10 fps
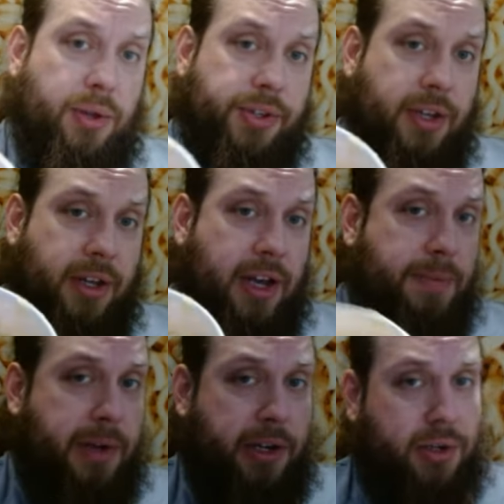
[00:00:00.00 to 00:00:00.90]
Coleslaw,
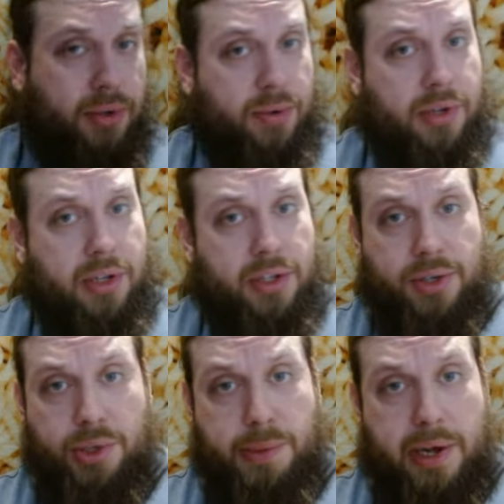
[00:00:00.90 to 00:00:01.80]
I'm not too
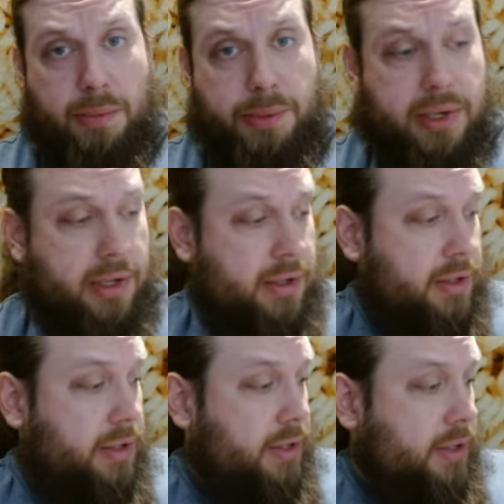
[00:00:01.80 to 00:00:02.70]
concerned about
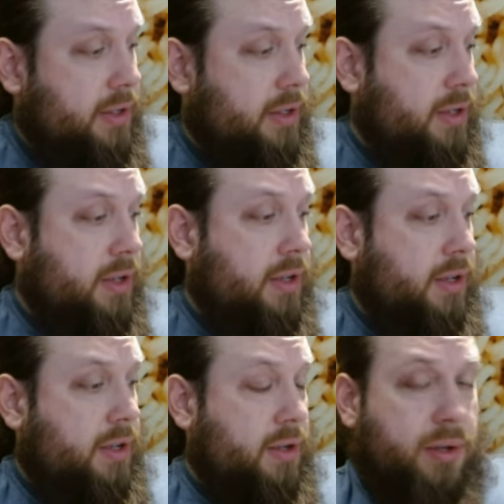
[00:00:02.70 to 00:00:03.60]
because
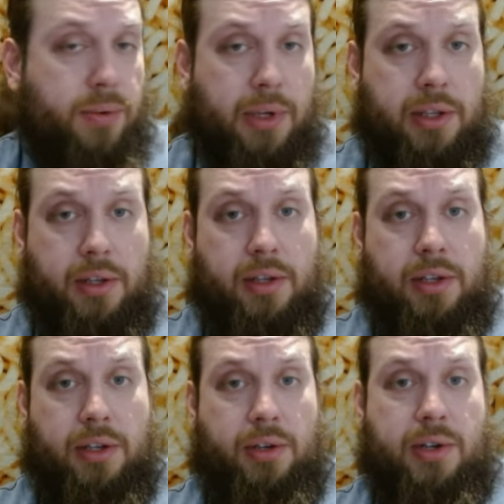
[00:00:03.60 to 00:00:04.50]
who eat,
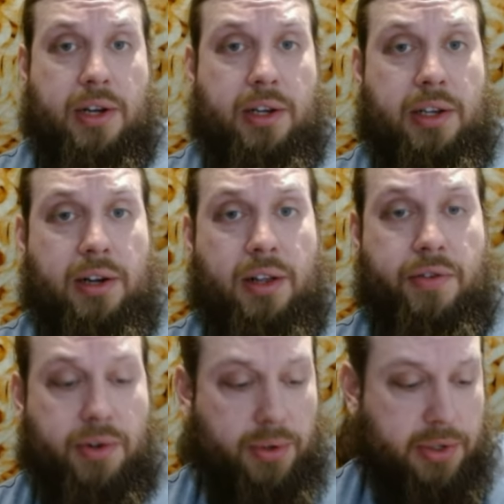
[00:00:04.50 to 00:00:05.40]
you're not going to eat
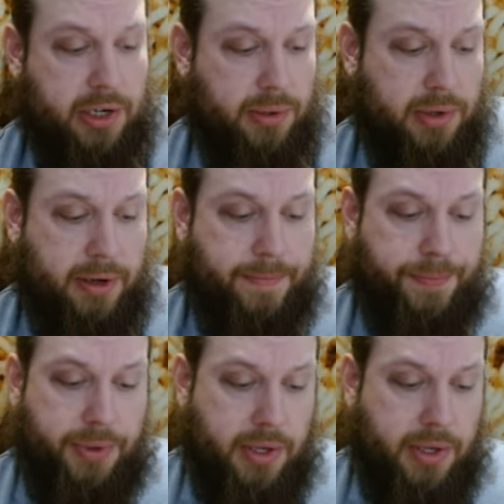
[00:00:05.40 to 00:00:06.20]
all your coleslaw anyway.